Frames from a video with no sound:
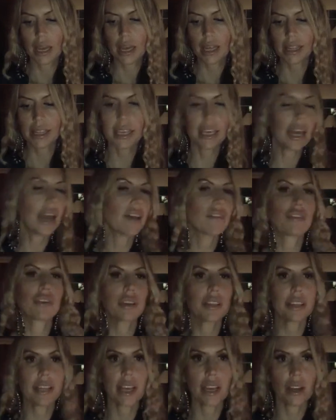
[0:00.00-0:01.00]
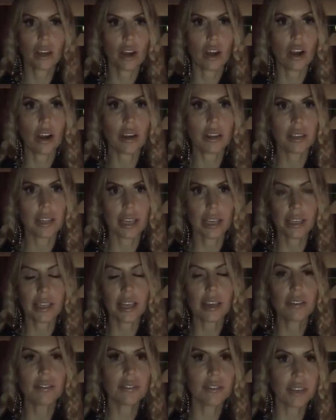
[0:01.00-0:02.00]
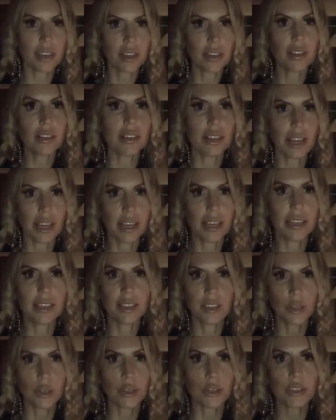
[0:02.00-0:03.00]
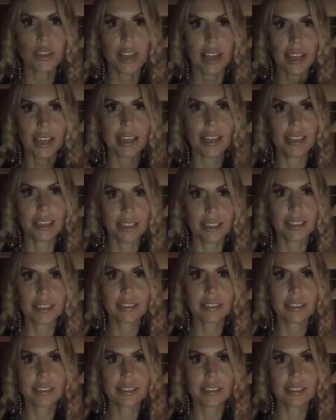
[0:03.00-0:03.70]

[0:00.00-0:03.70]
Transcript: the everything card. Like they feel like you're like,